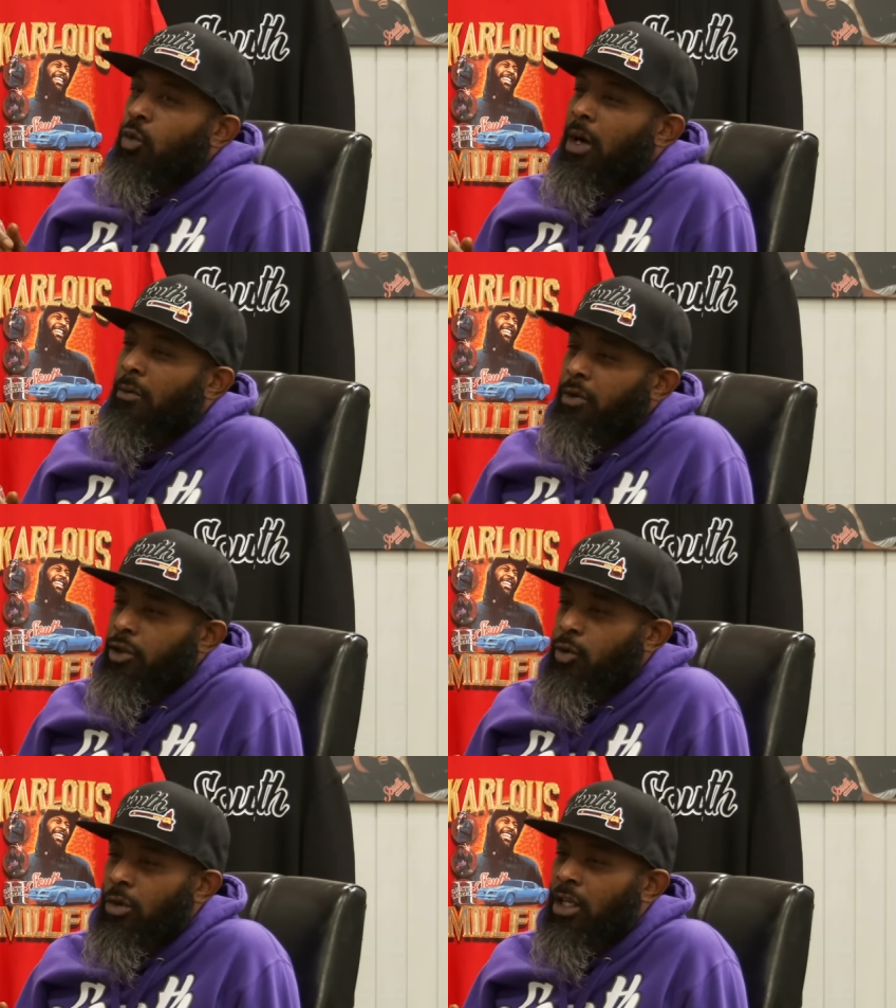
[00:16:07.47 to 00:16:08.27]
waffles
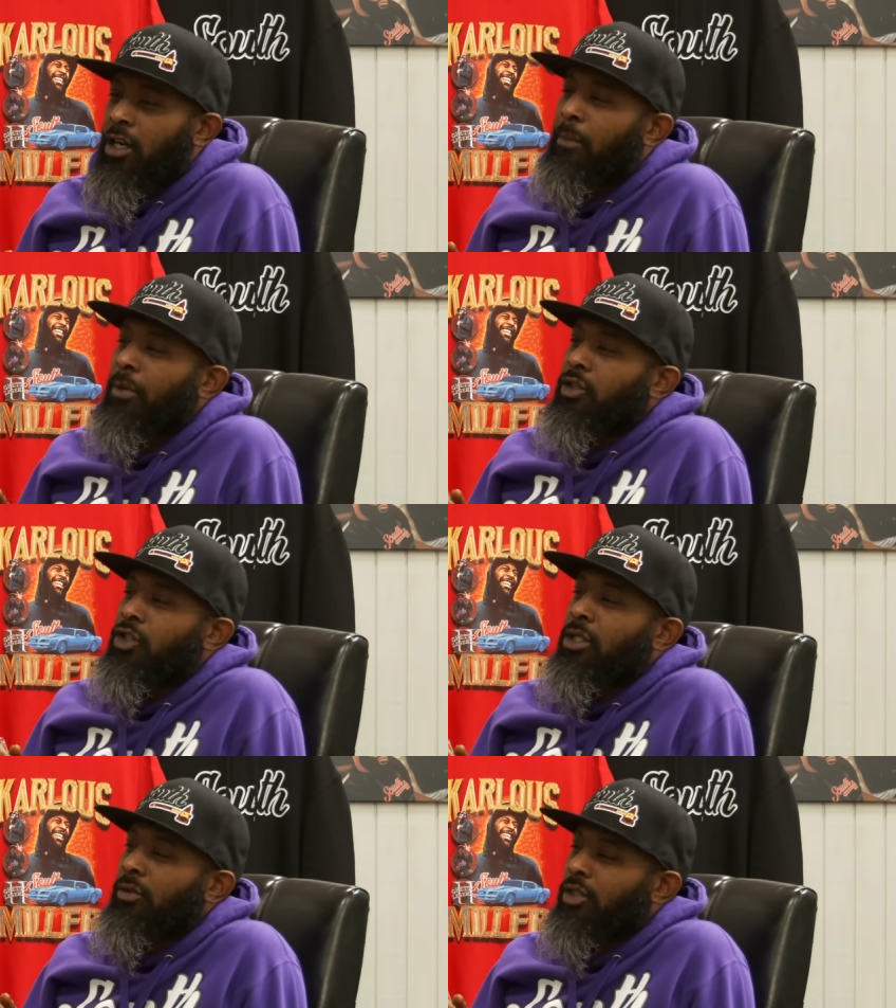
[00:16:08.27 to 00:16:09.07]
you think a
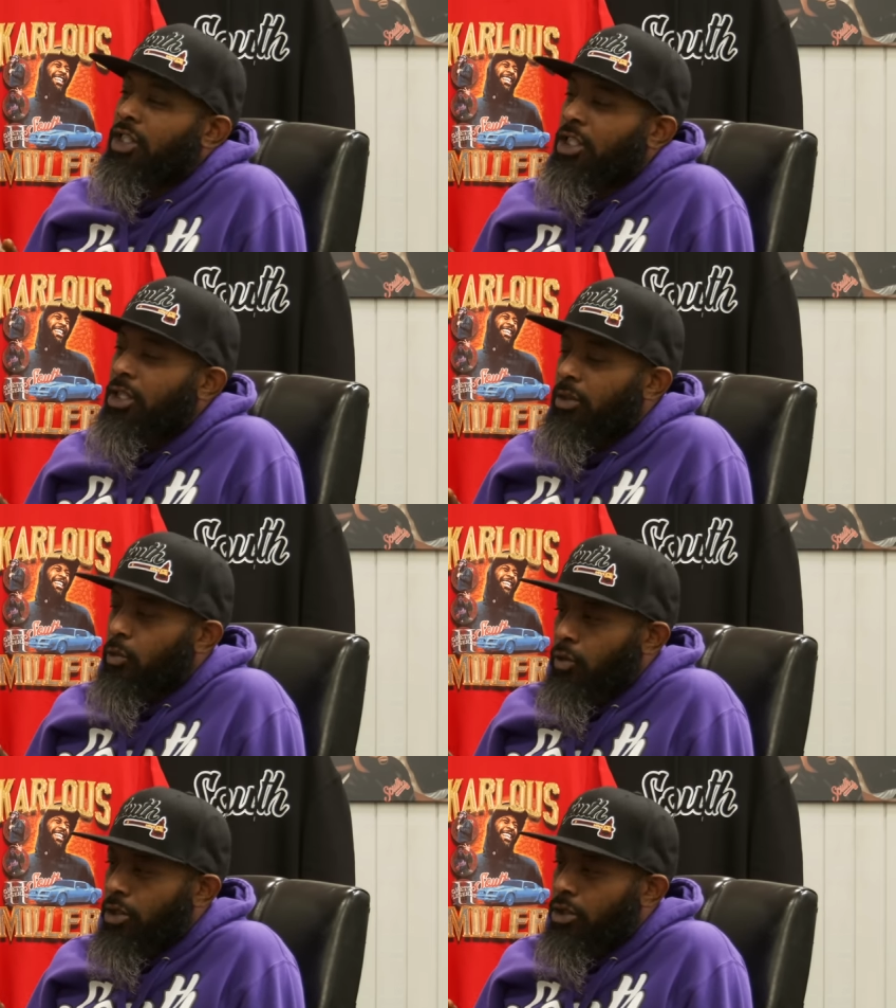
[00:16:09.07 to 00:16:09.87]
person ever seen at
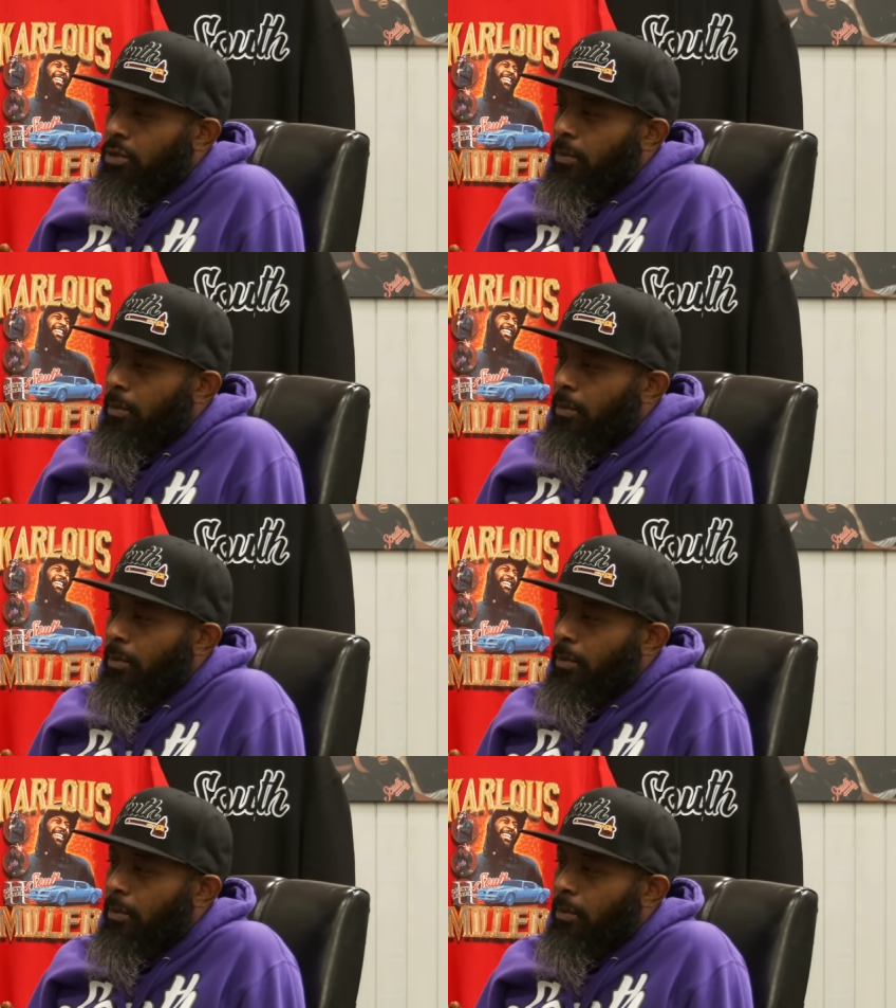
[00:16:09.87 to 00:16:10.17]
once?